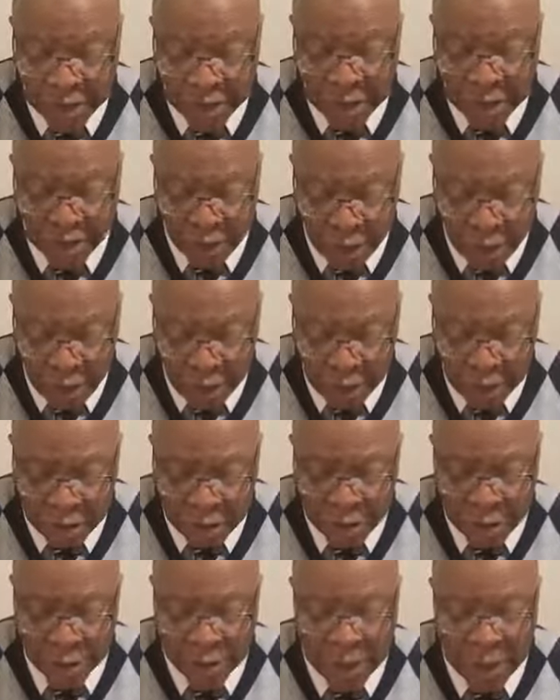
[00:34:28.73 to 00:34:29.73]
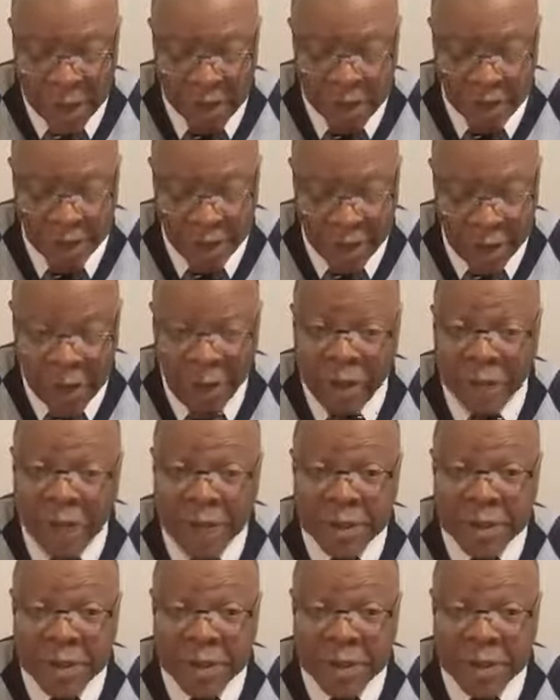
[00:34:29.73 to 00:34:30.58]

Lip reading: the widow and the fatherless.